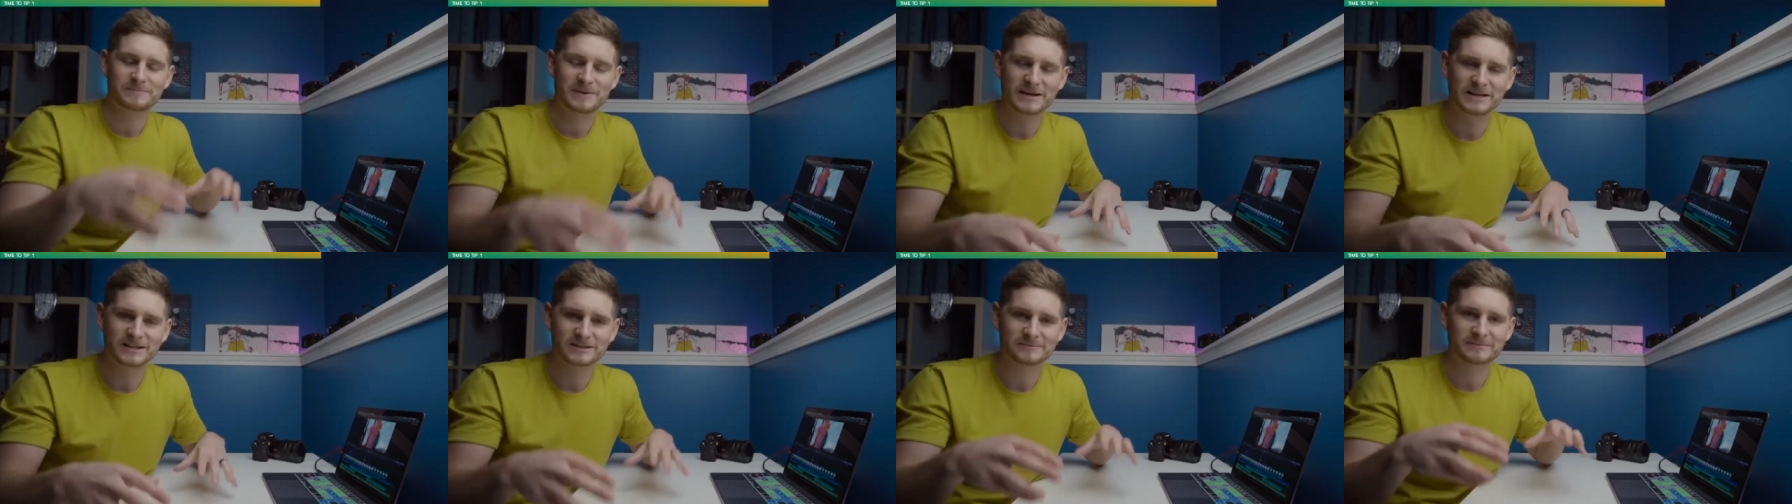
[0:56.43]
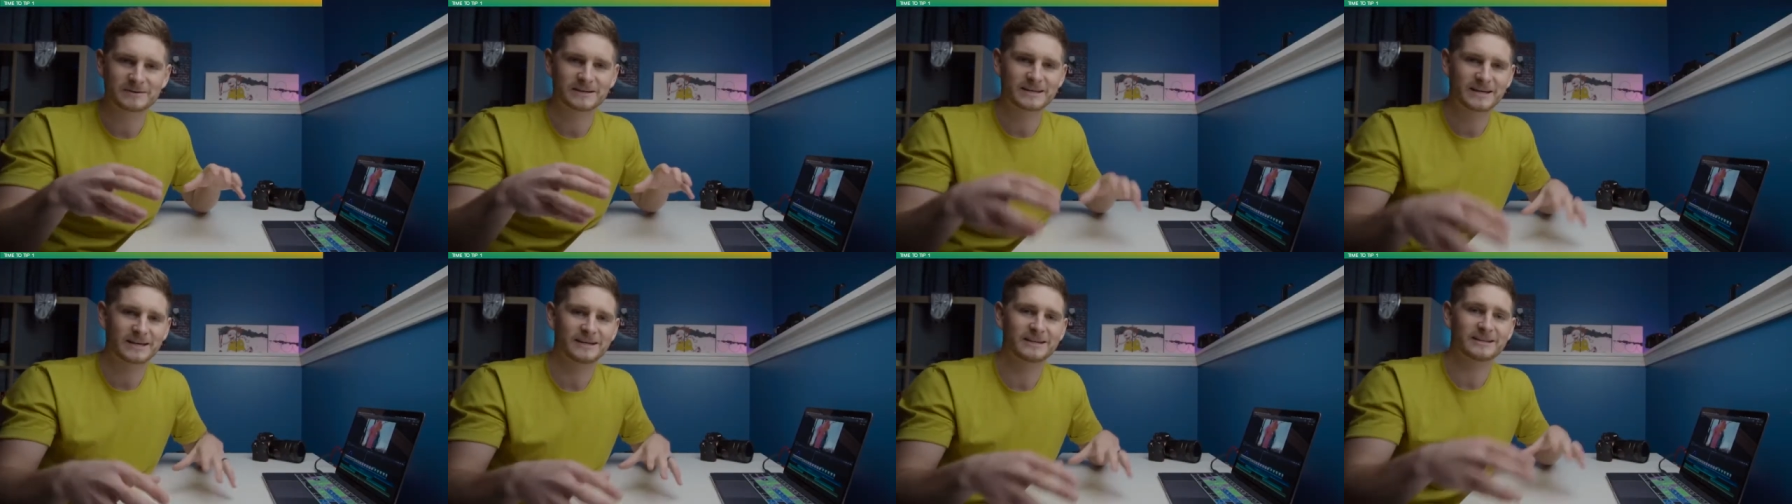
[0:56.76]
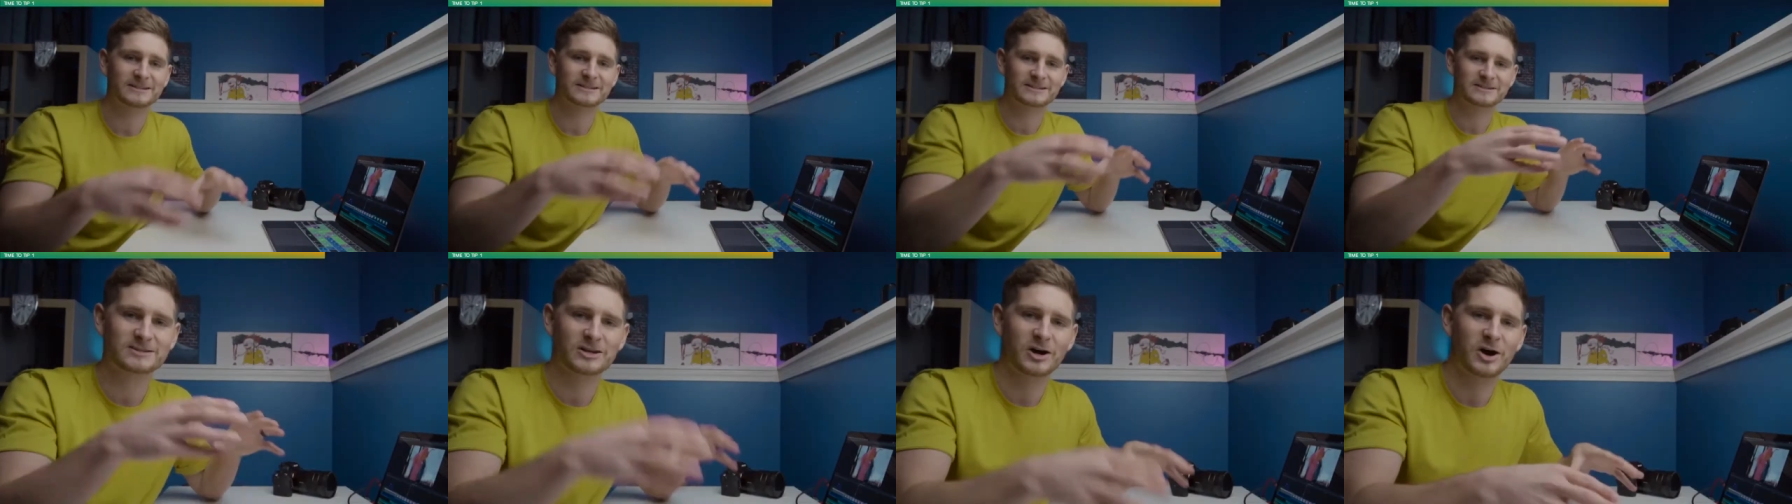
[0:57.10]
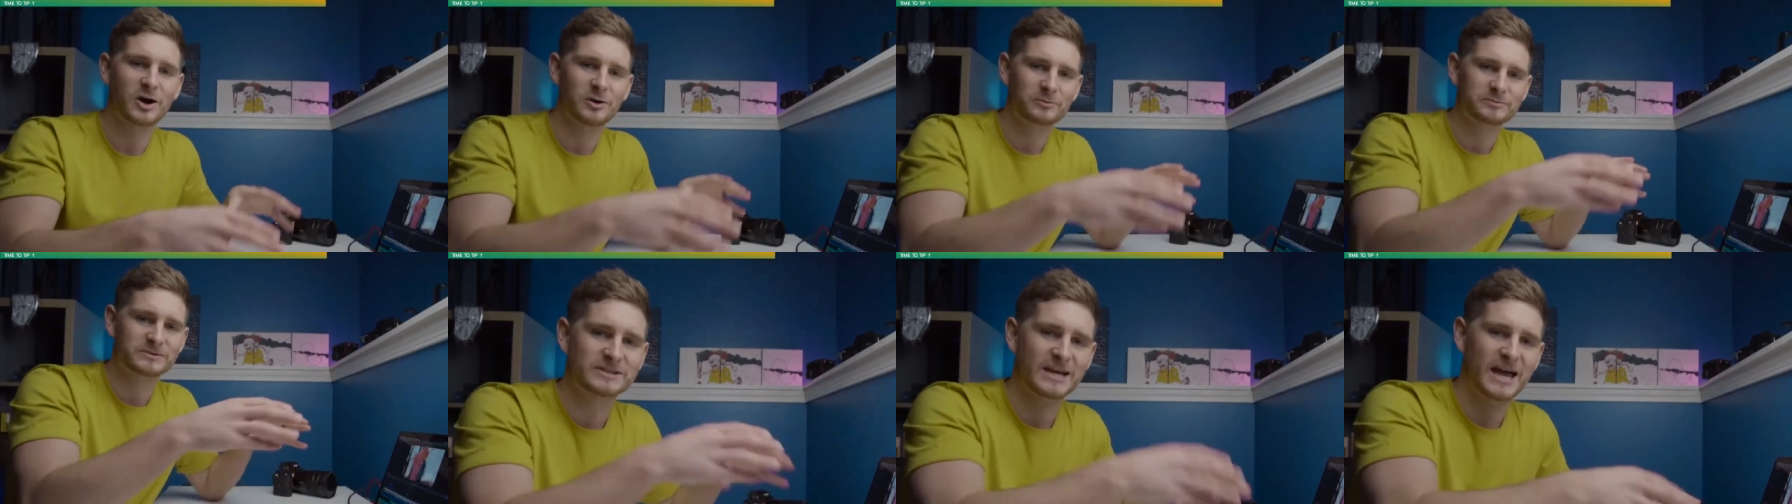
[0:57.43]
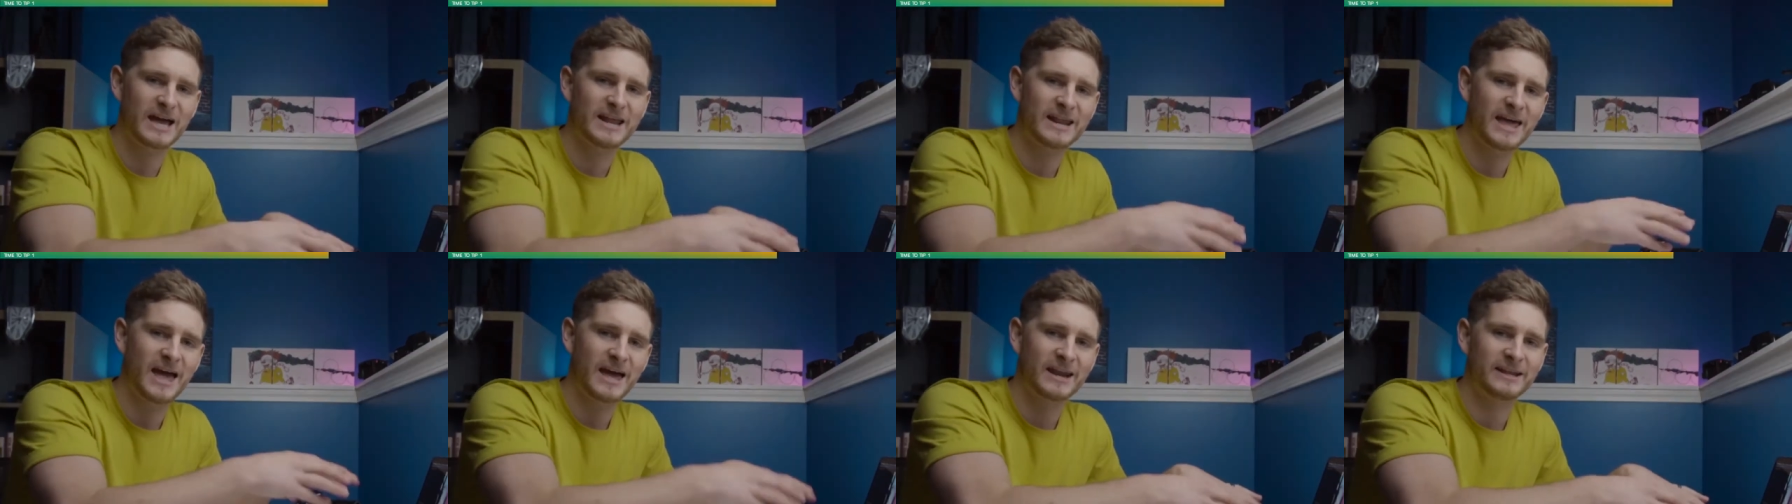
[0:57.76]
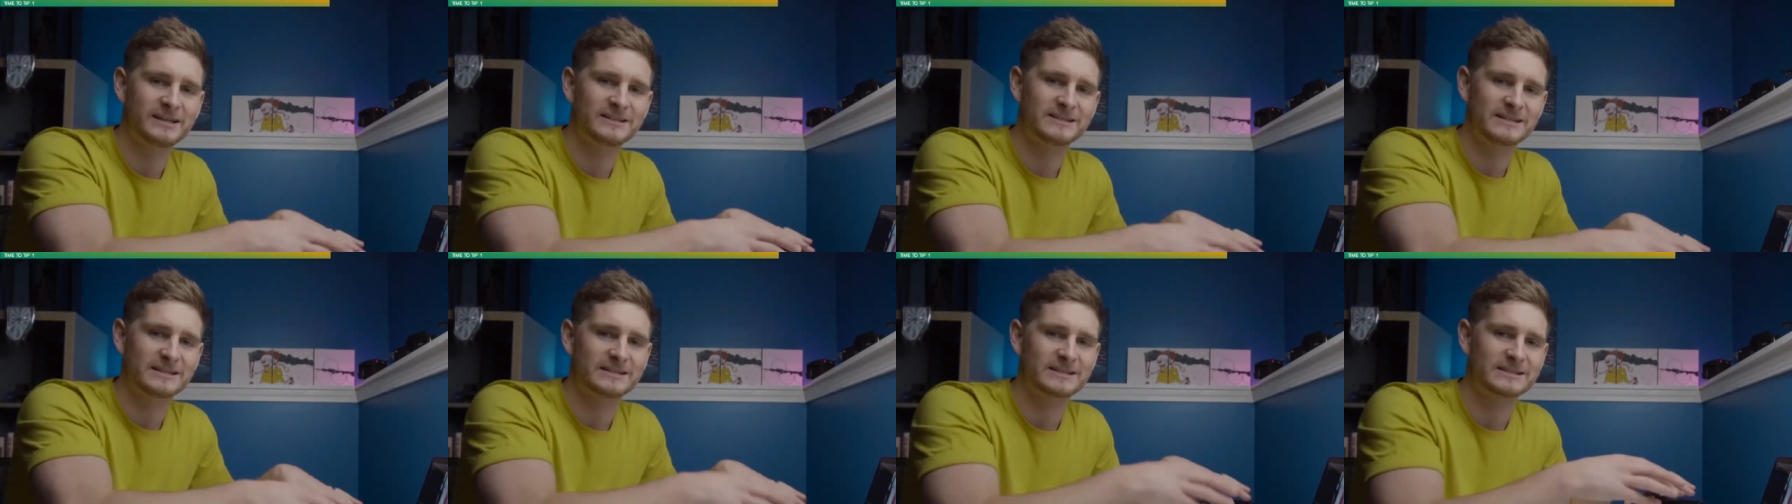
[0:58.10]
Peter McKinnon's top 10
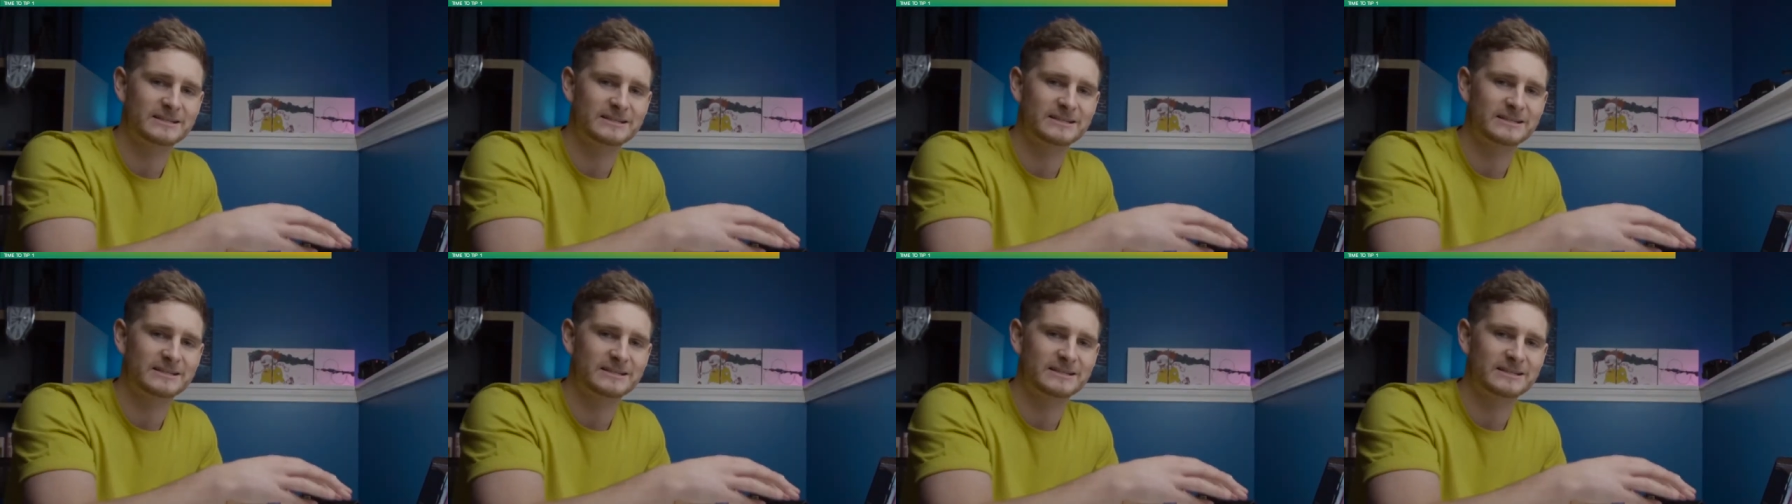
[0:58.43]
editing